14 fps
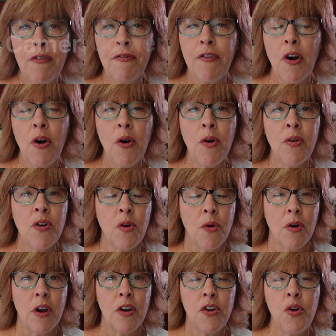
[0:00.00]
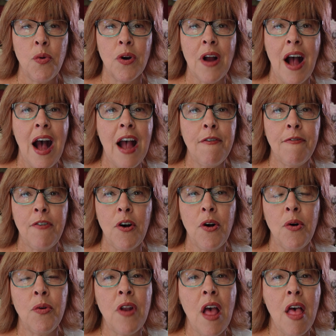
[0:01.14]
phone or a newer
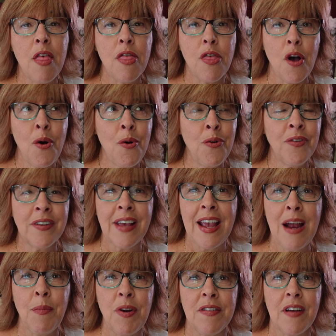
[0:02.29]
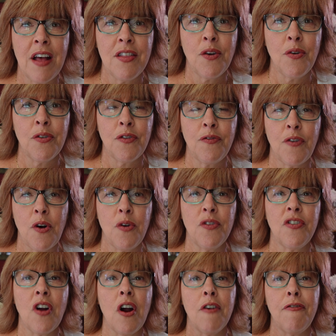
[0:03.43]
iPhone, those cameras on those phones
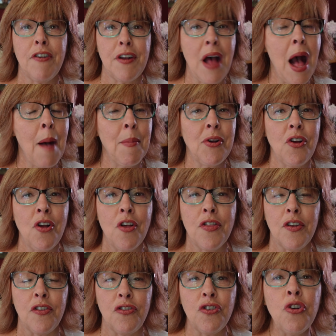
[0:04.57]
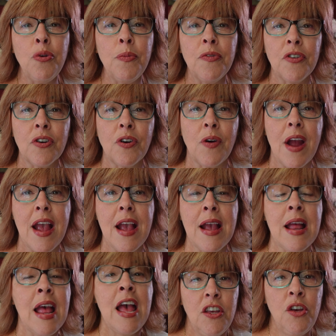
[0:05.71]
are phenomenal. The zooms are
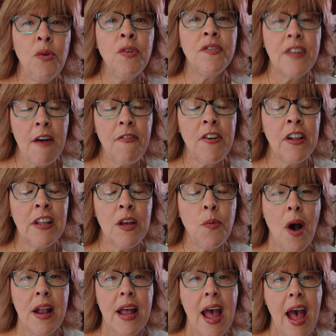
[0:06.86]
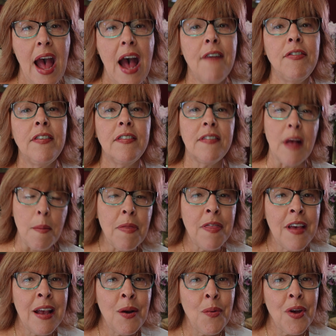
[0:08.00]
great. You definitely want to have
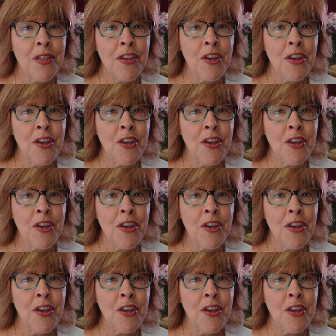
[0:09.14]
something with